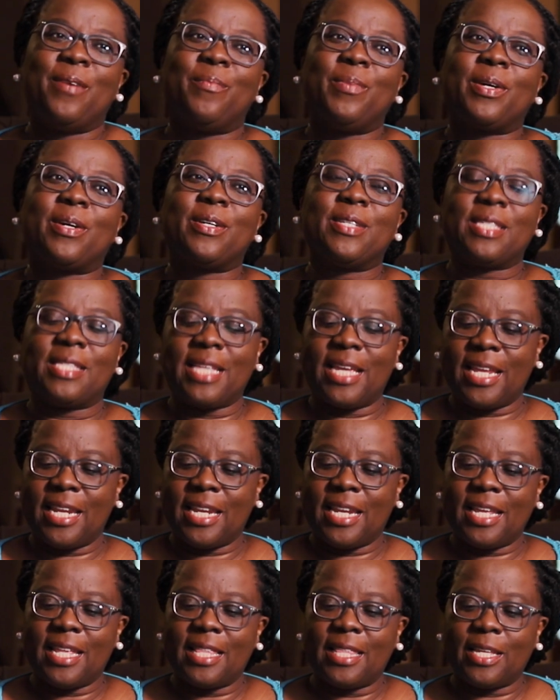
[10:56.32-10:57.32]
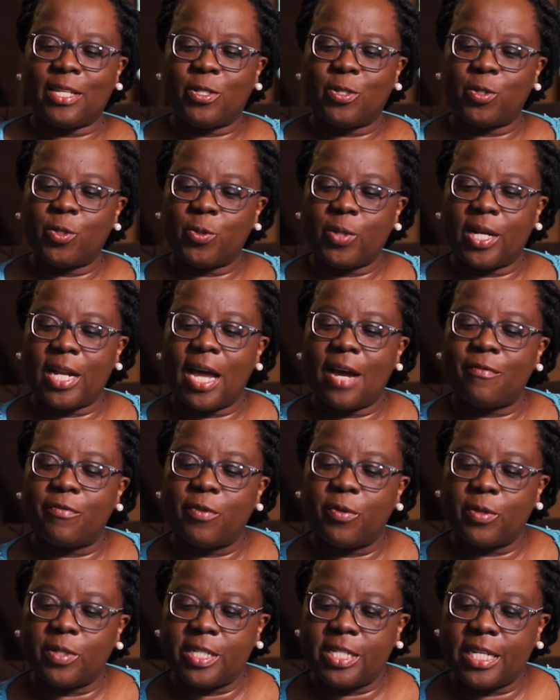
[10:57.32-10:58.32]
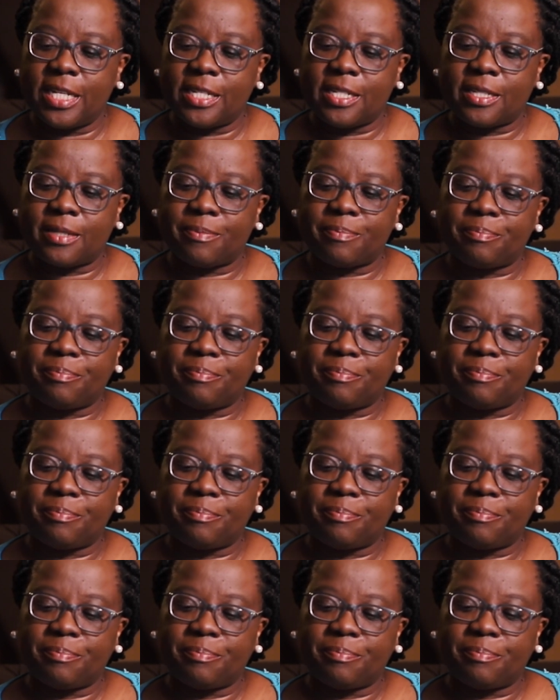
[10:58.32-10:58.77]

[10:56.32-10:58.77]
because then the children have not yet